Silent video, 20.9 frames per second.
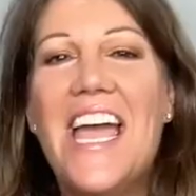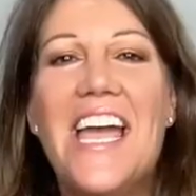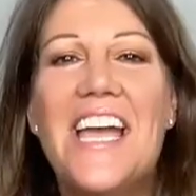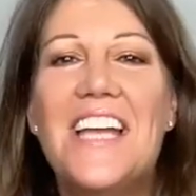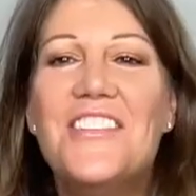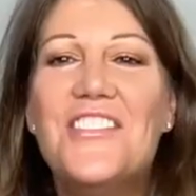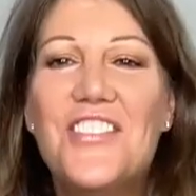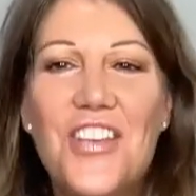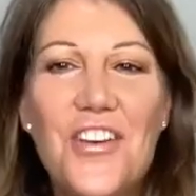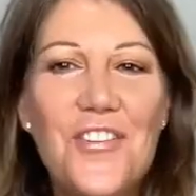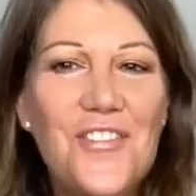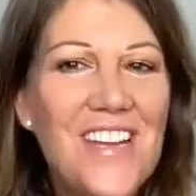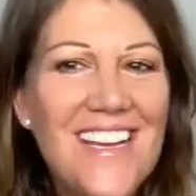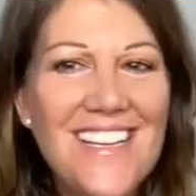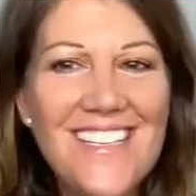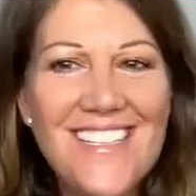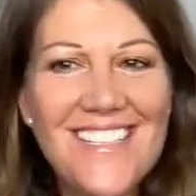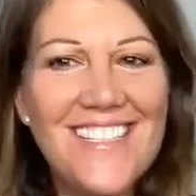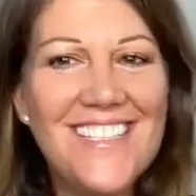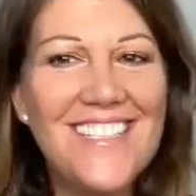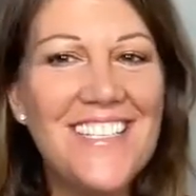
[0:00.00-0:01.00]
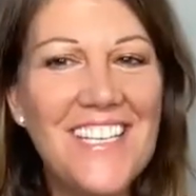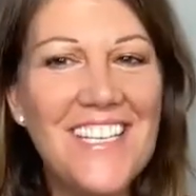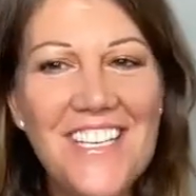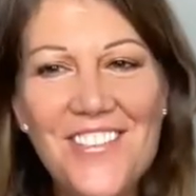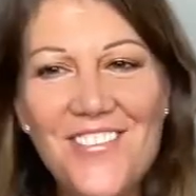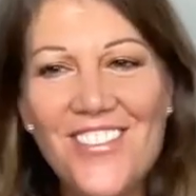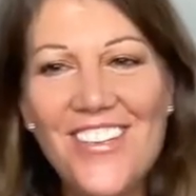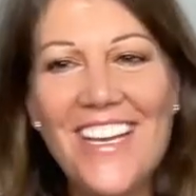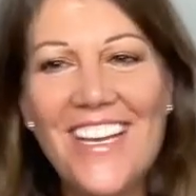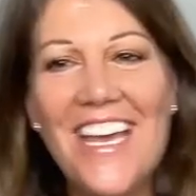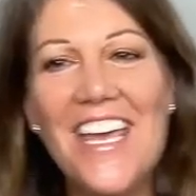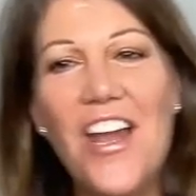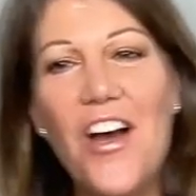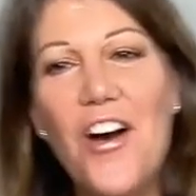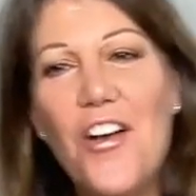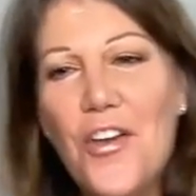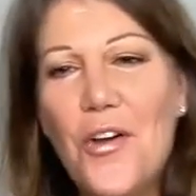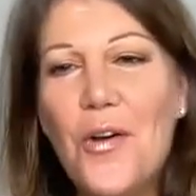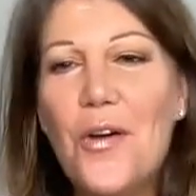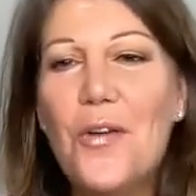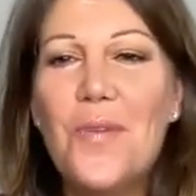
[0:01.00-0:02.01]
It's so nice to see you again,
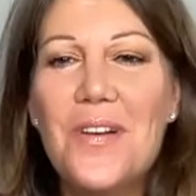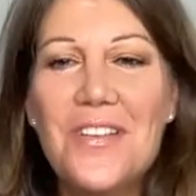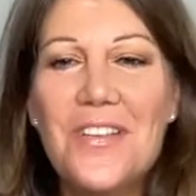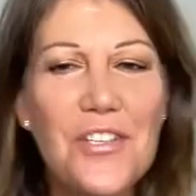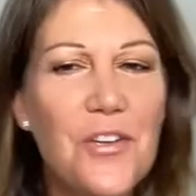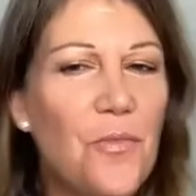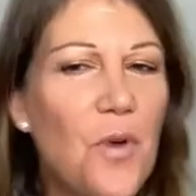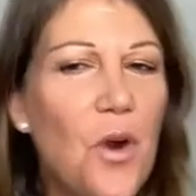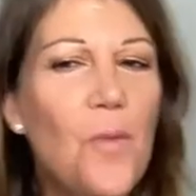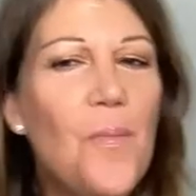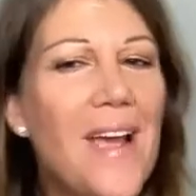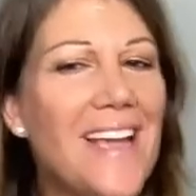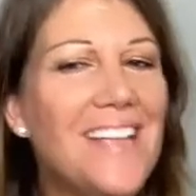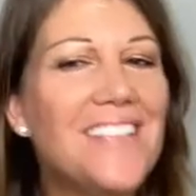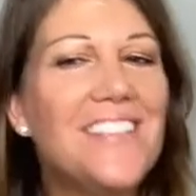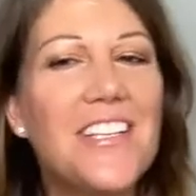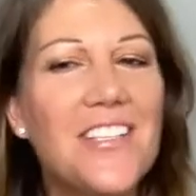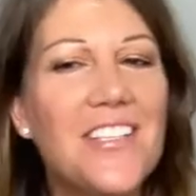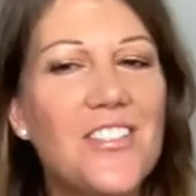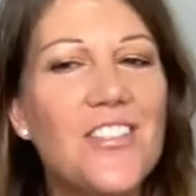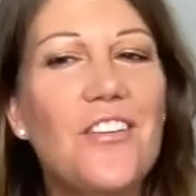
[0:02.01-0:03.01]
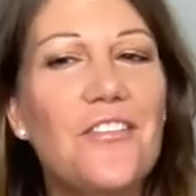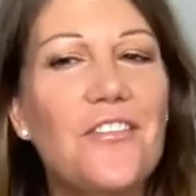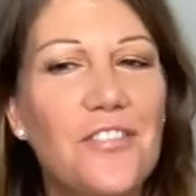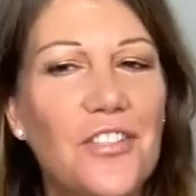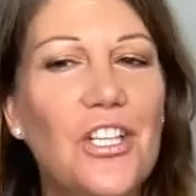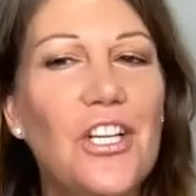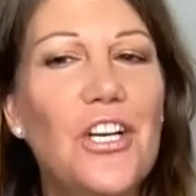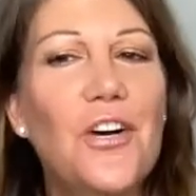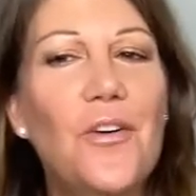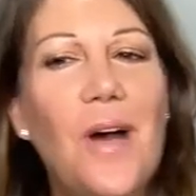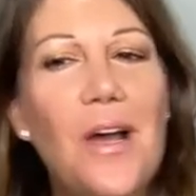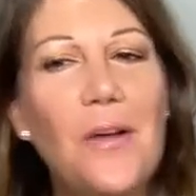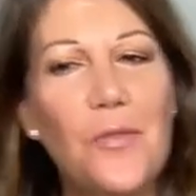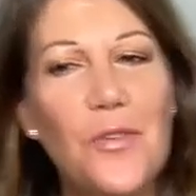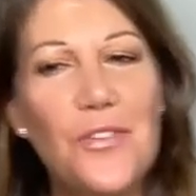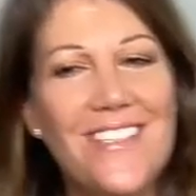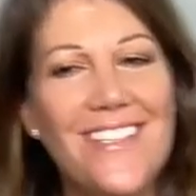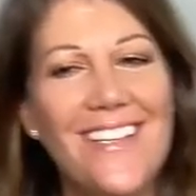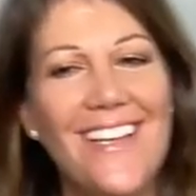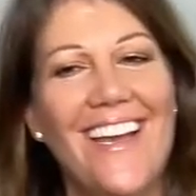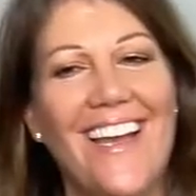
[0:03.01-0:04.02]
although it was a romantic soft glow, I will say.